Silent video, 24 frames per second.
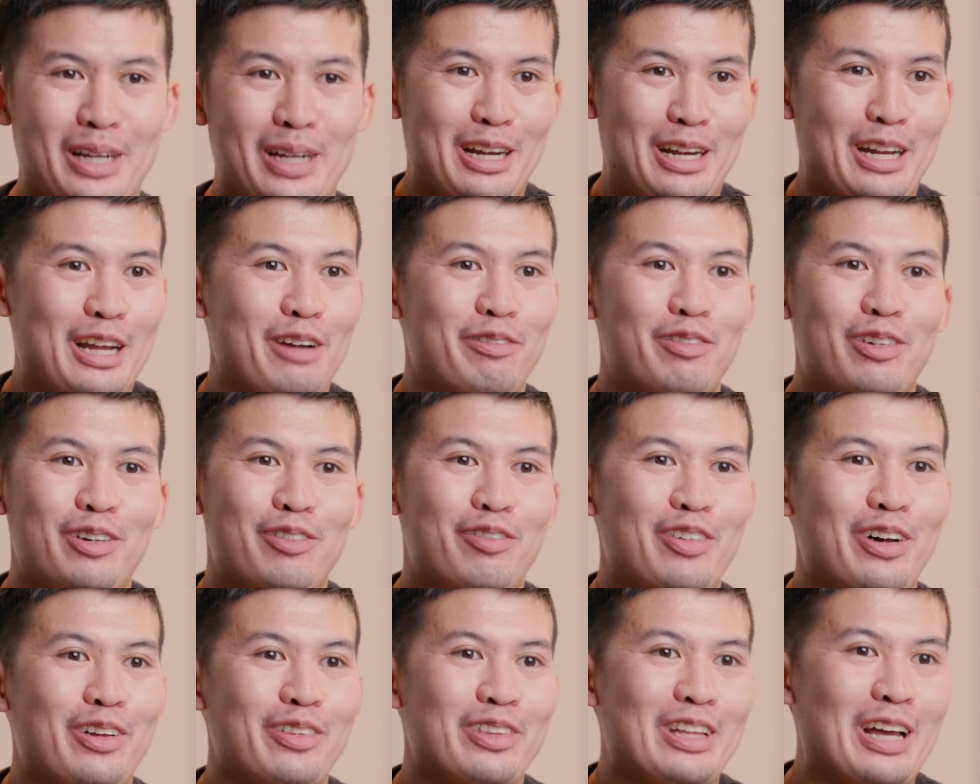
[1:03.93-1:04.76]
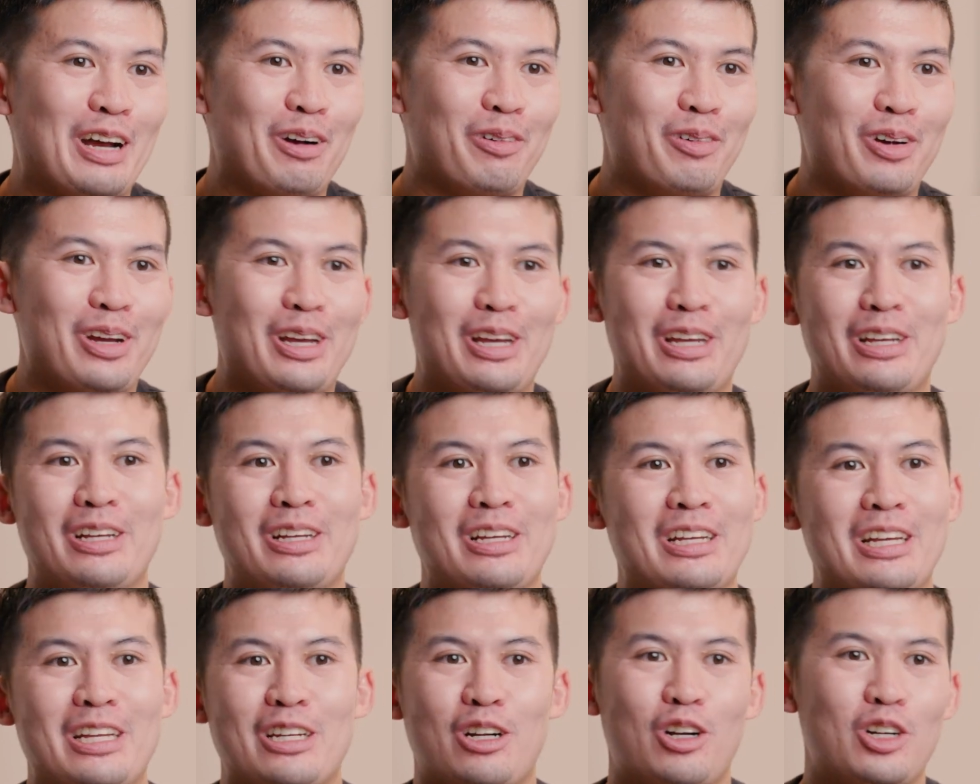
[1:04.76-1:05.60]
never felt that
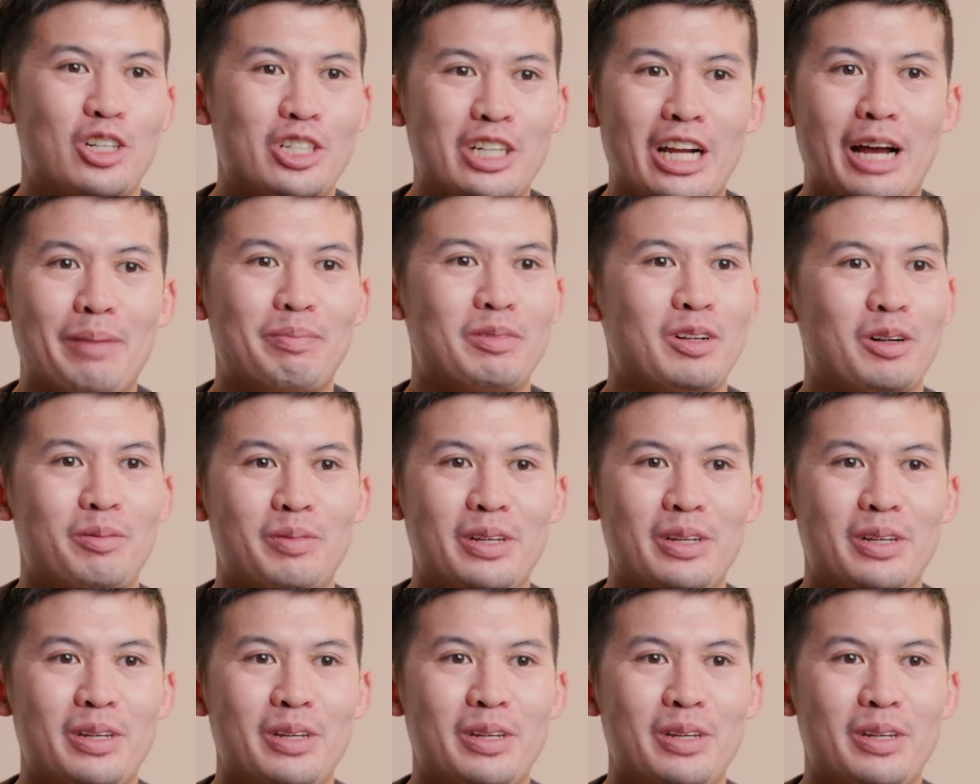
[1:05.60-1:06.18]
way in our chapter